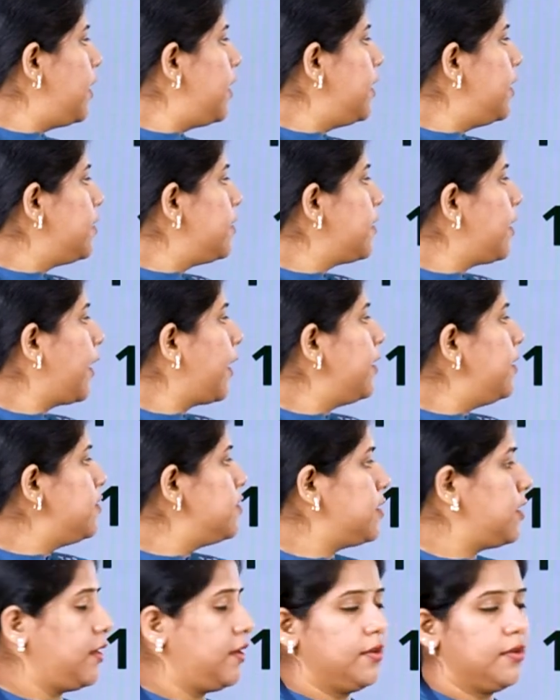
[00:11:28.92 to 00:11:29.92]
8, 9,
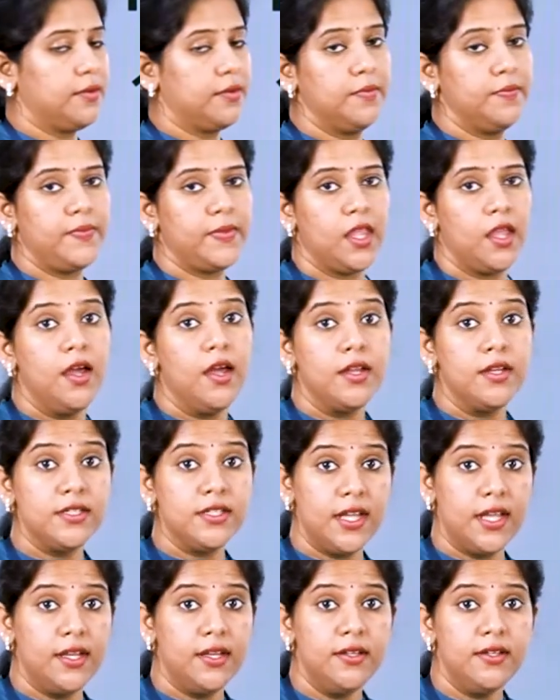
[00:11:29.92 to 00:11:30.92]
10.
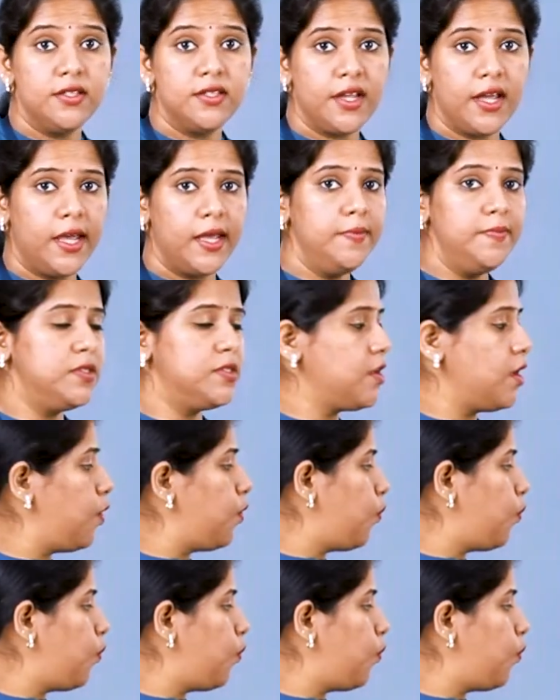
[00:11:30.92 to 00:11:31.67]
10 times